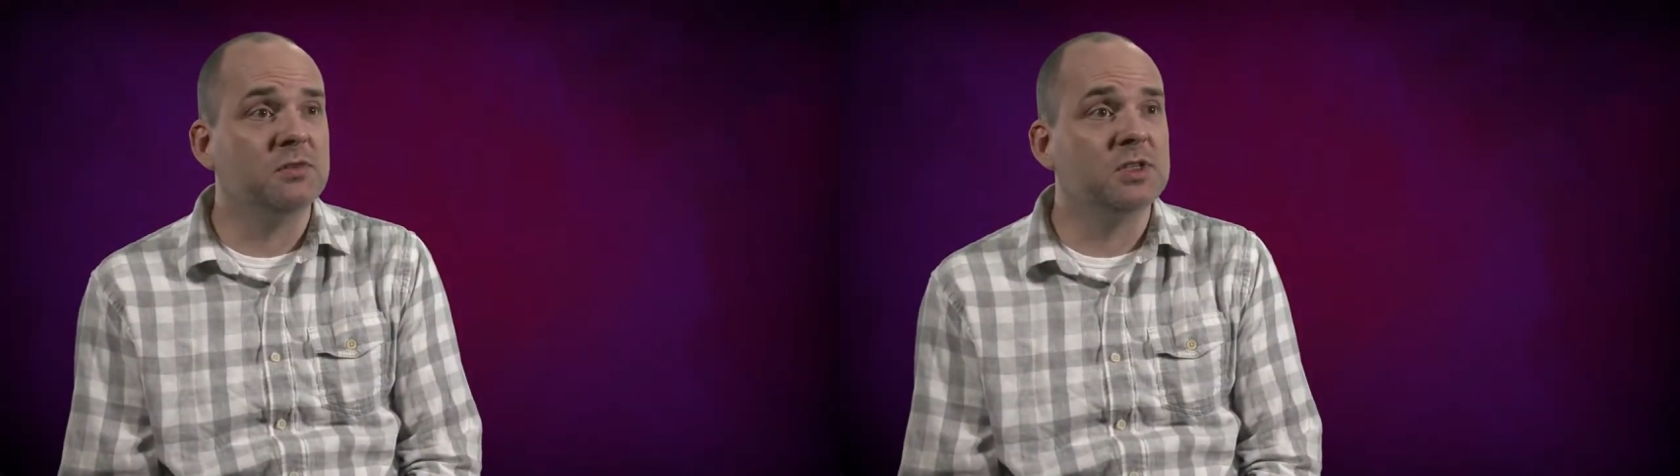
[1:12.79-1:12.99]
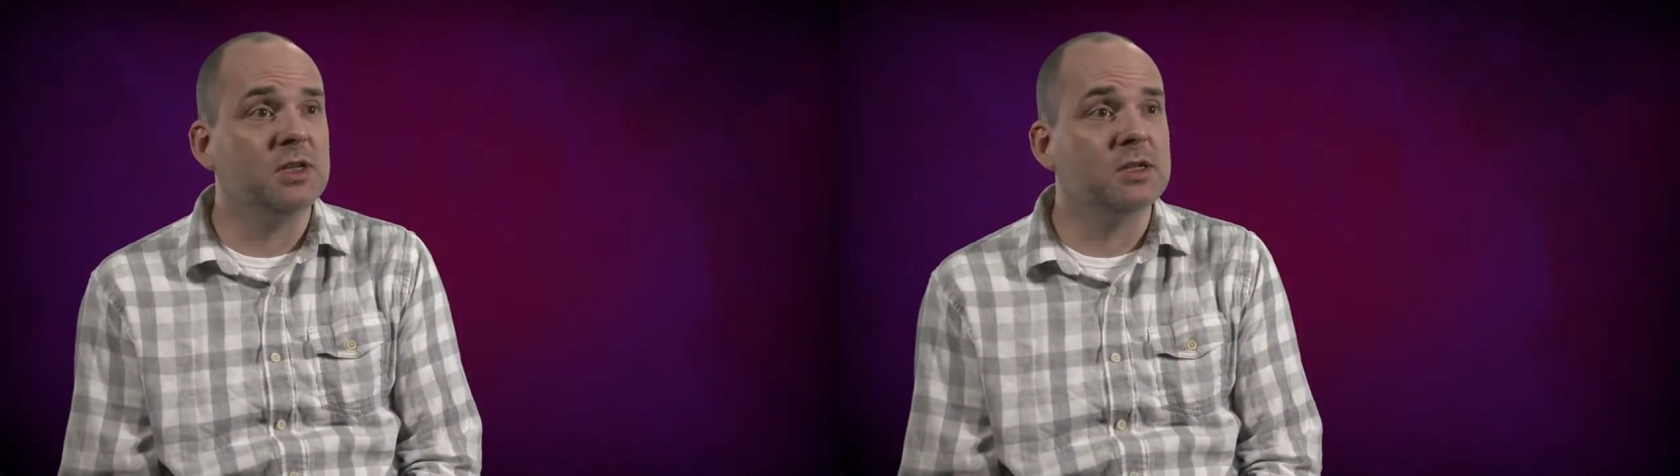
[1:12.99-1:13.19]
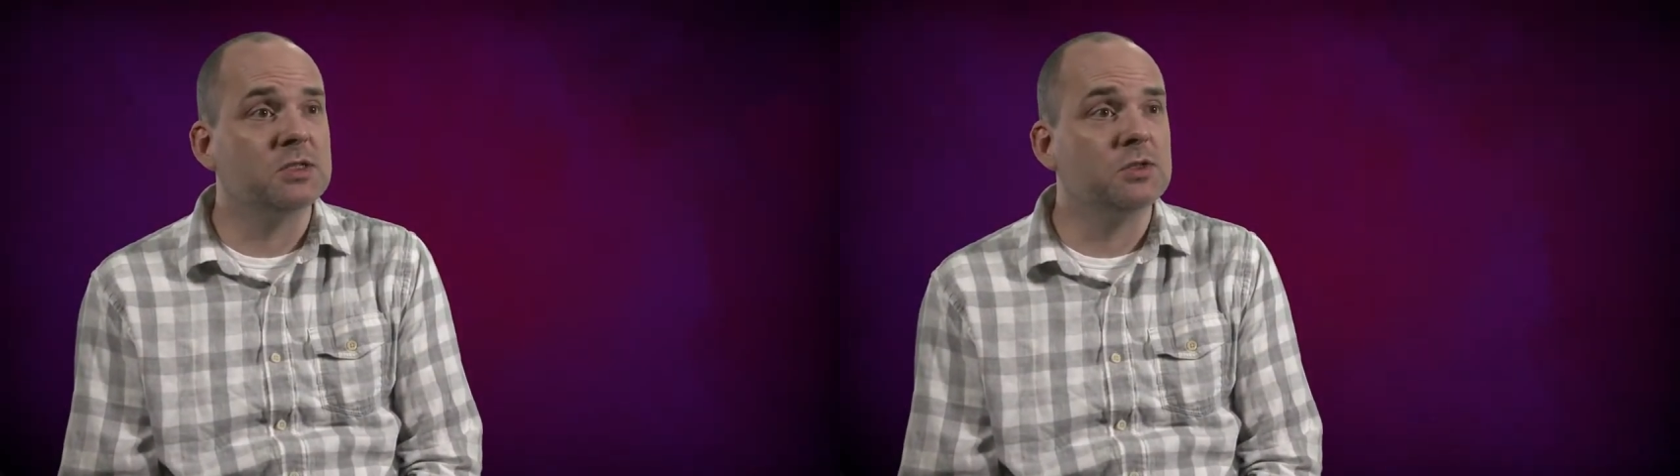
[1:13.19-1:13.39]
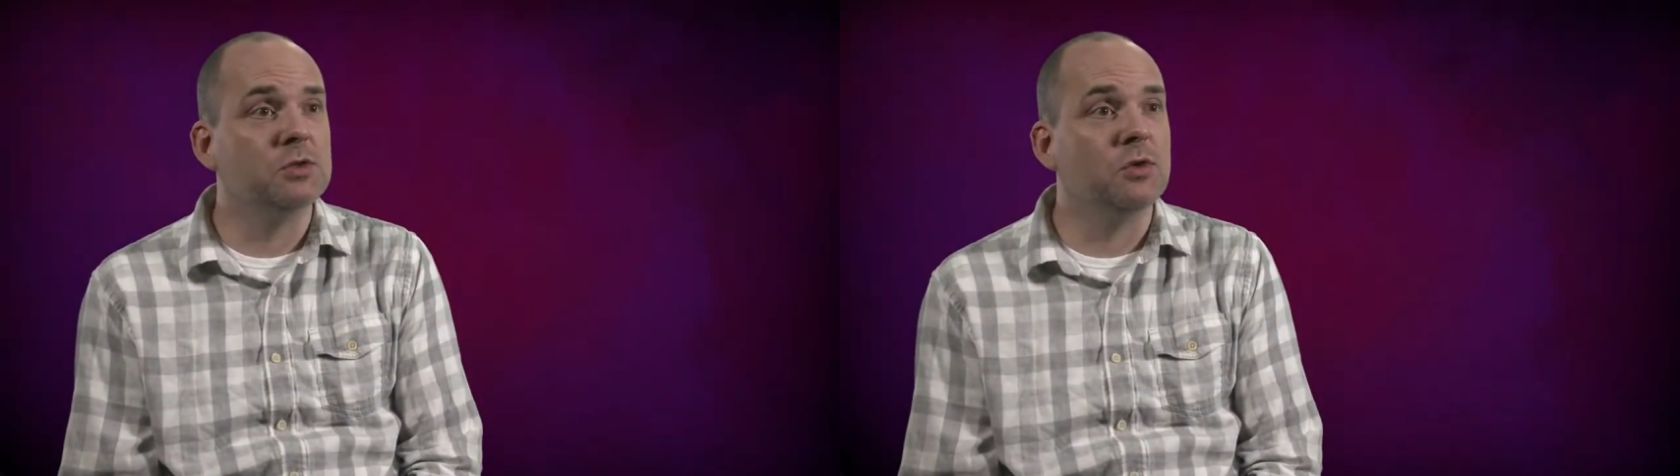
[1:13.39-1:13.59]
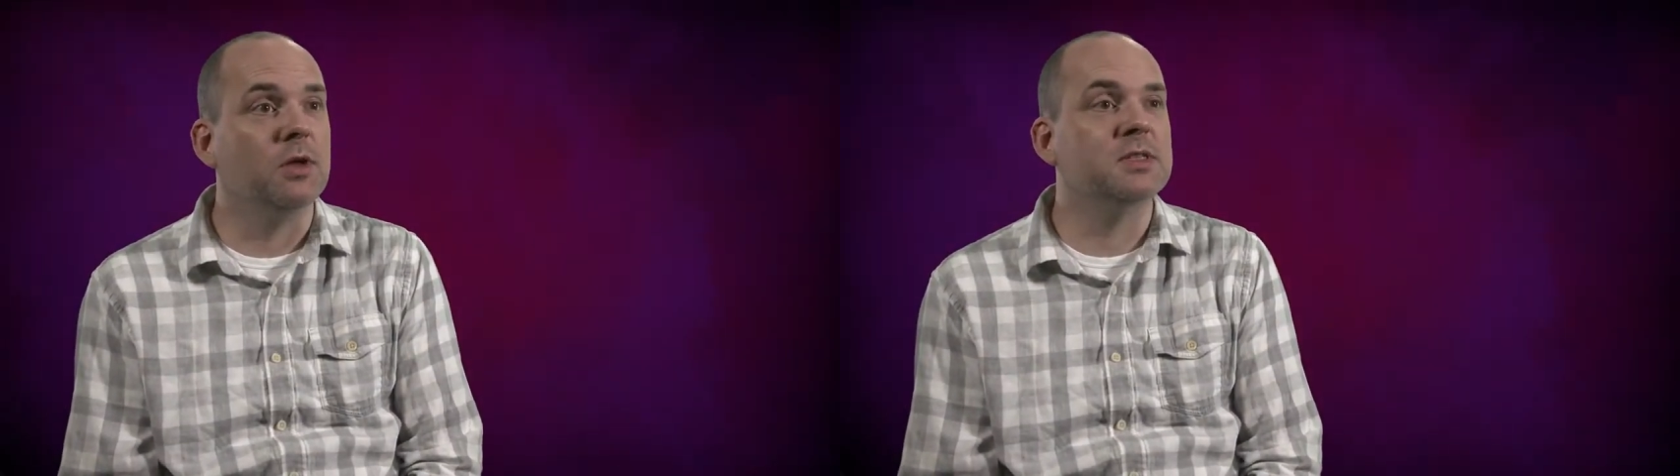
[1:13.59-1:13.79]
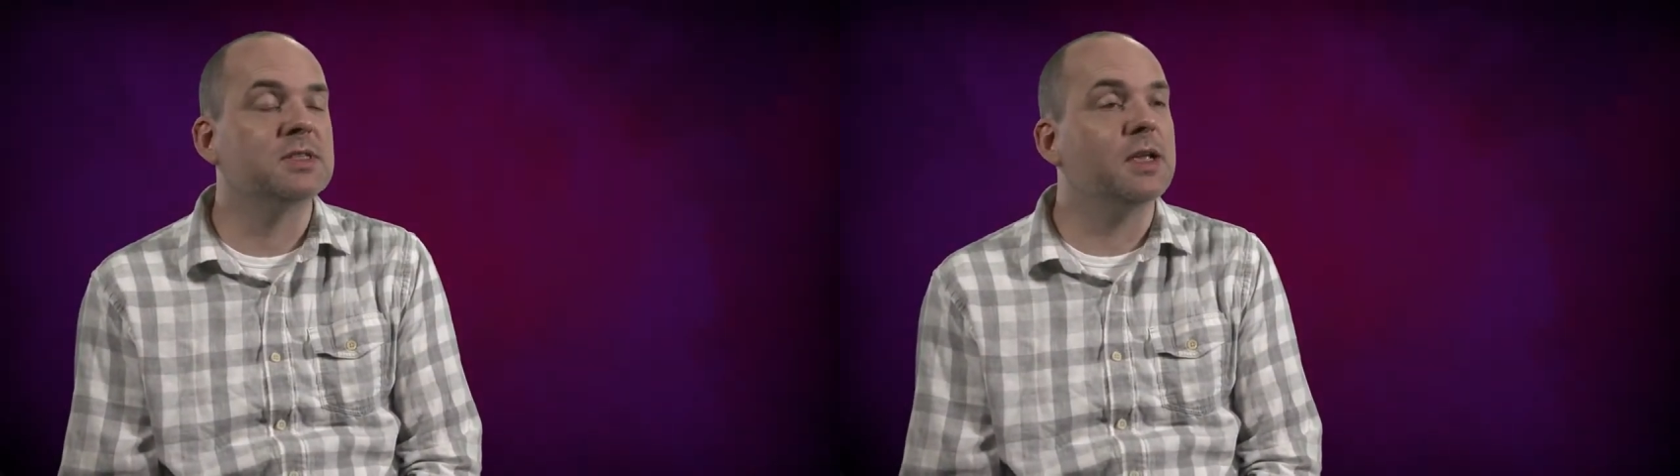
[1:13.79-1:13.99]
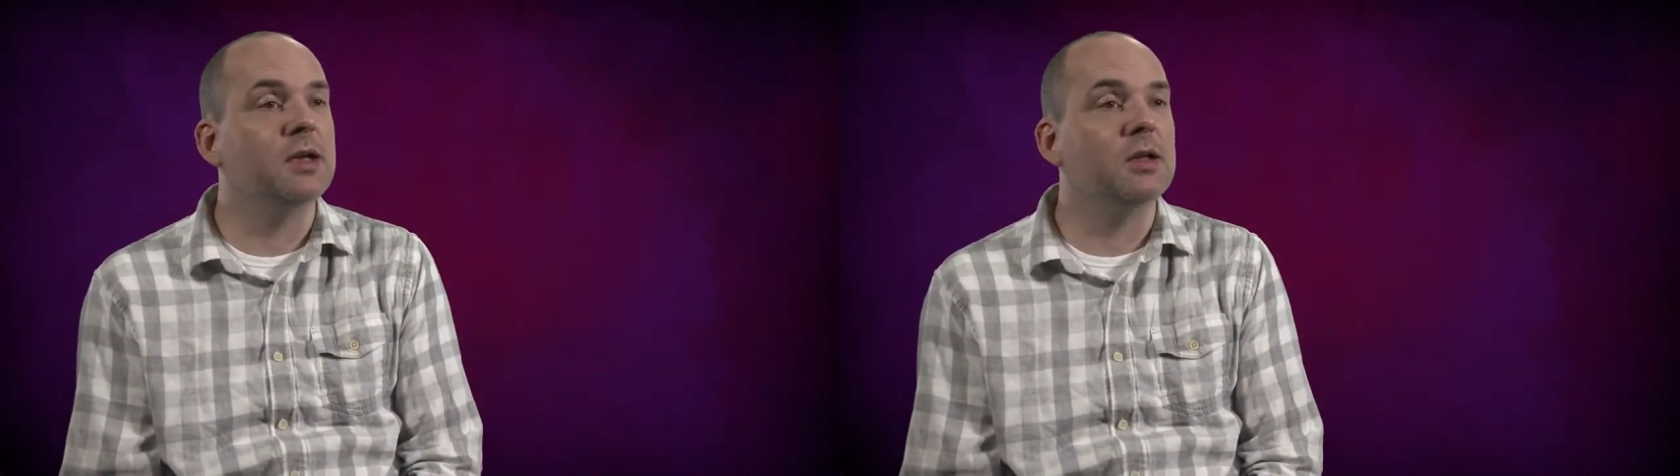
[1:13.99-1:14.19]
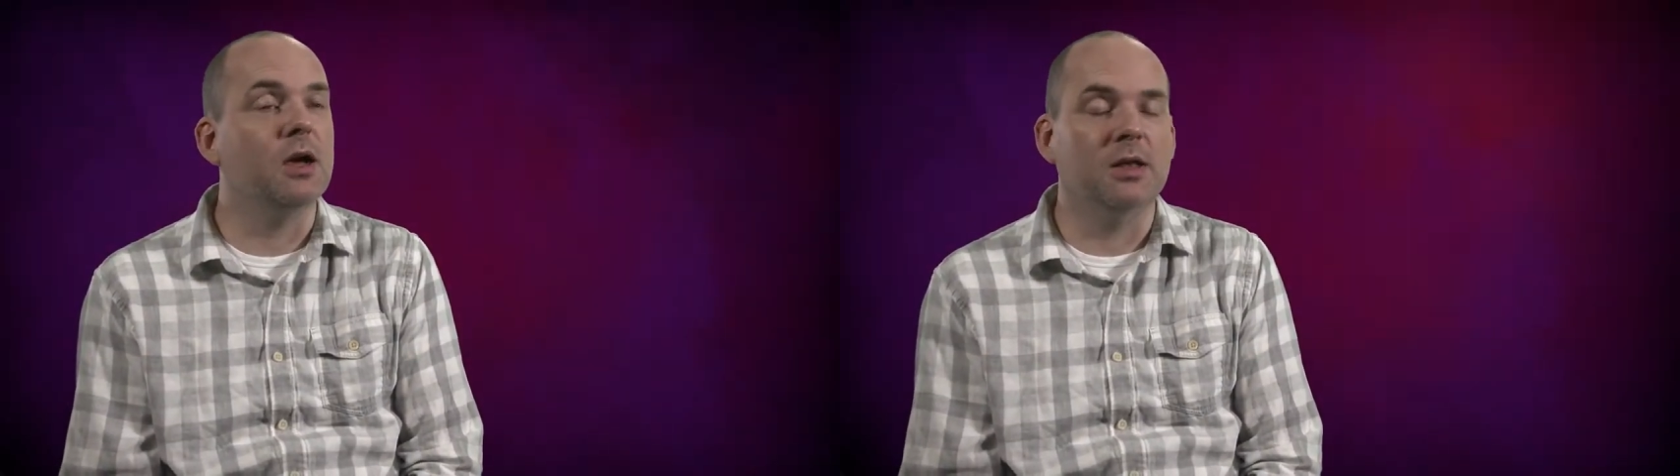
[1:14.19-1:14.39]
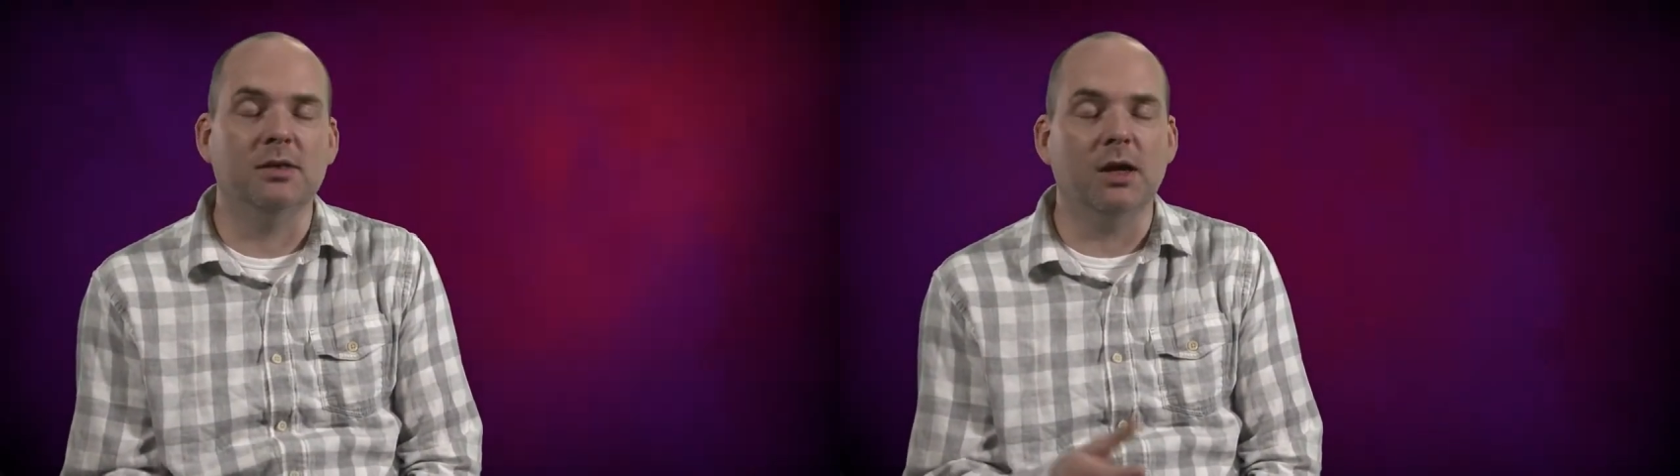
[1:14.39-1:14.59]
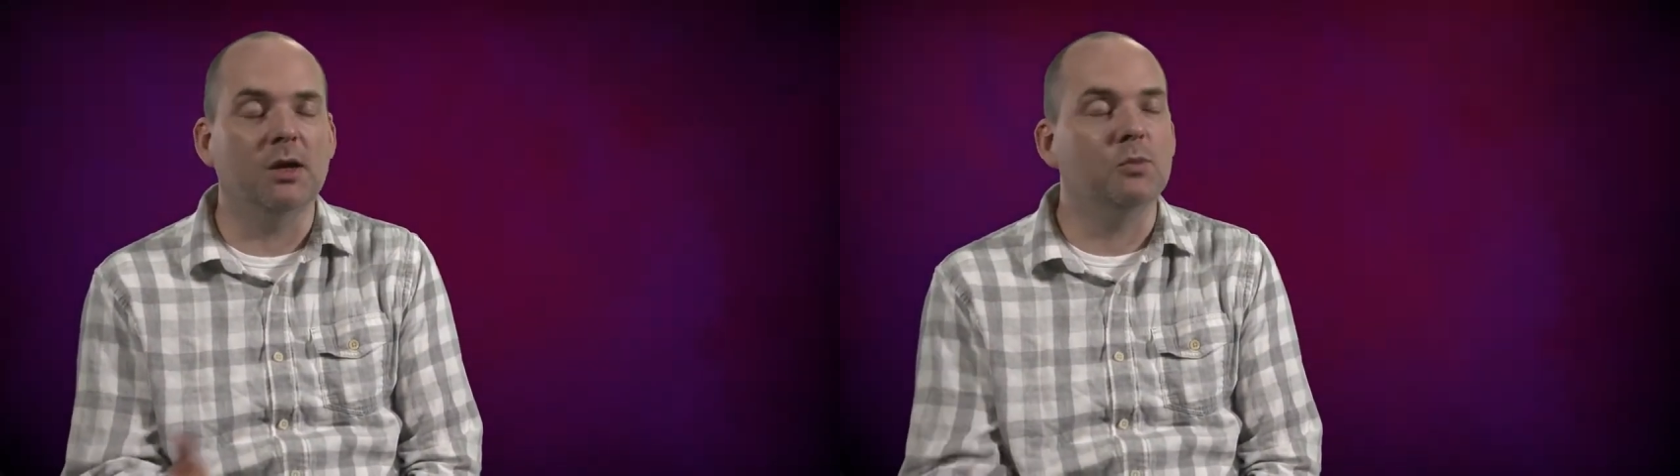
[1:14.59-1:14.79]
seen us do on sale
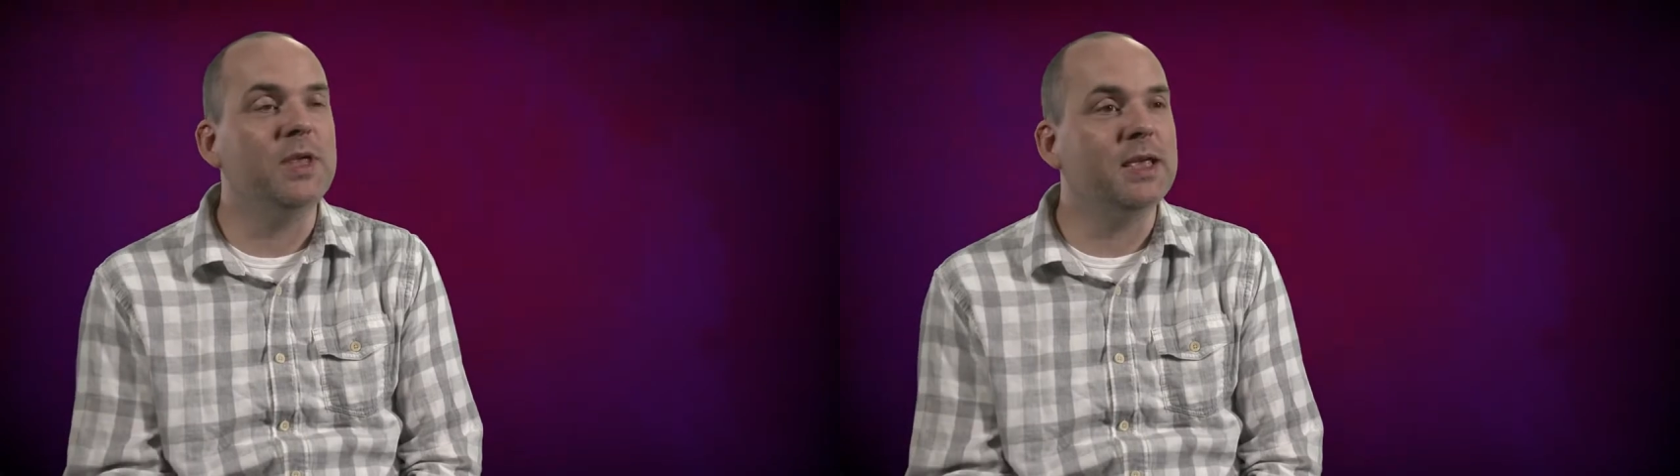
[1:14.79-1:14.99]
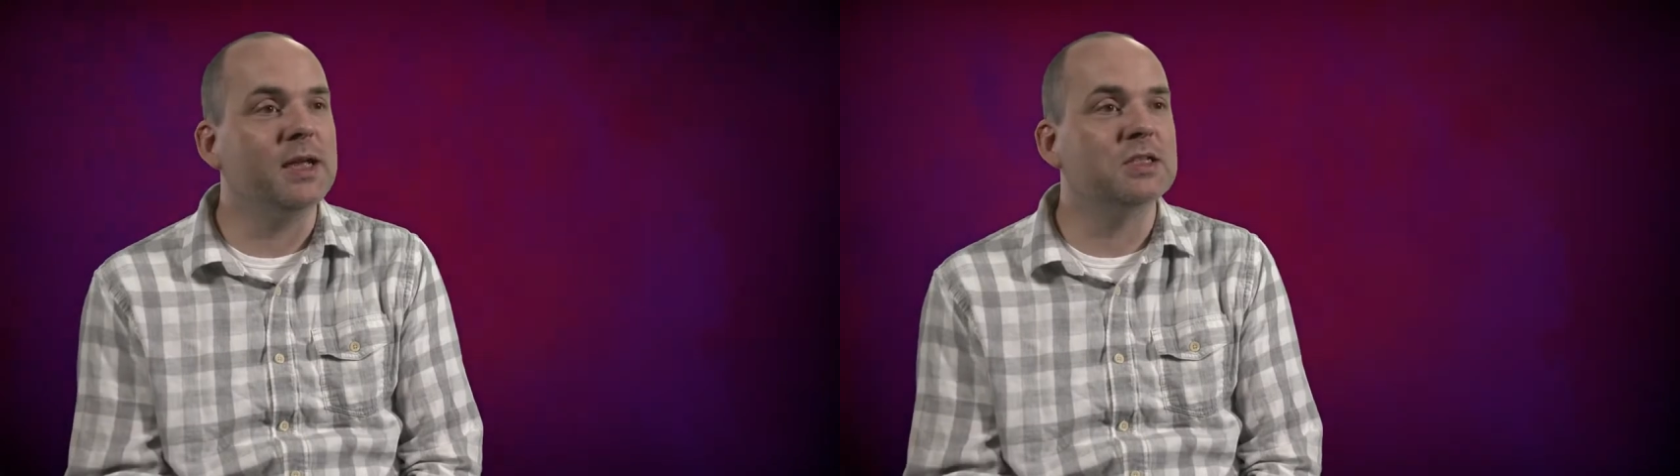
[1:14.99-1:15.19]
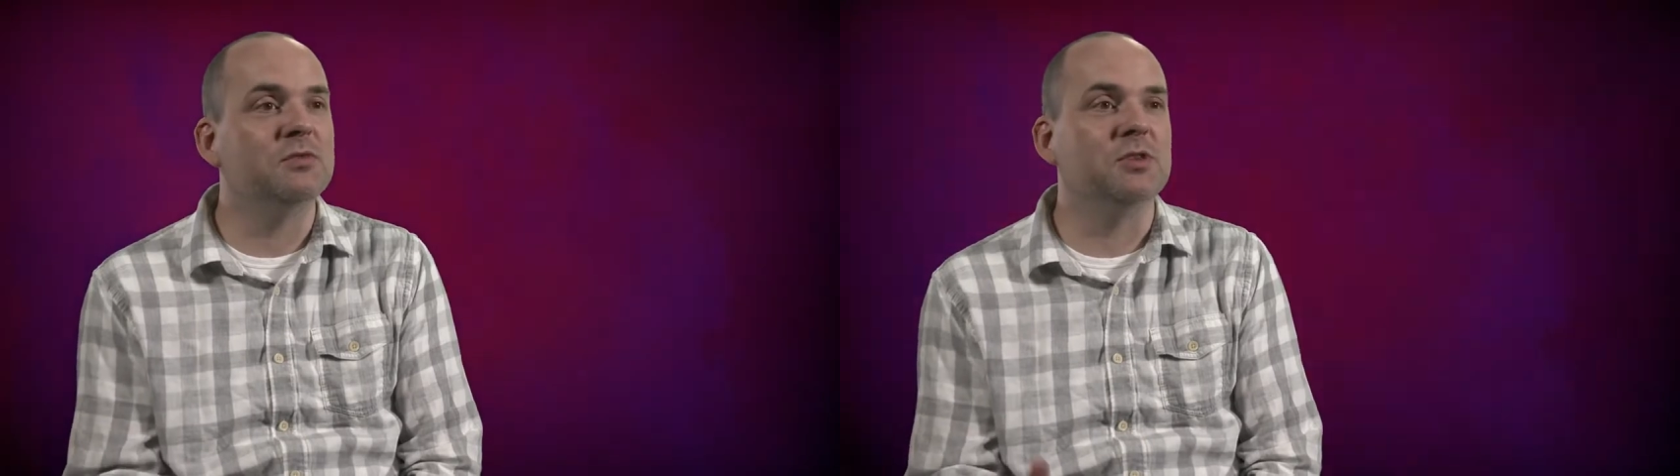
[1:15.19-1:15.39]
on weekends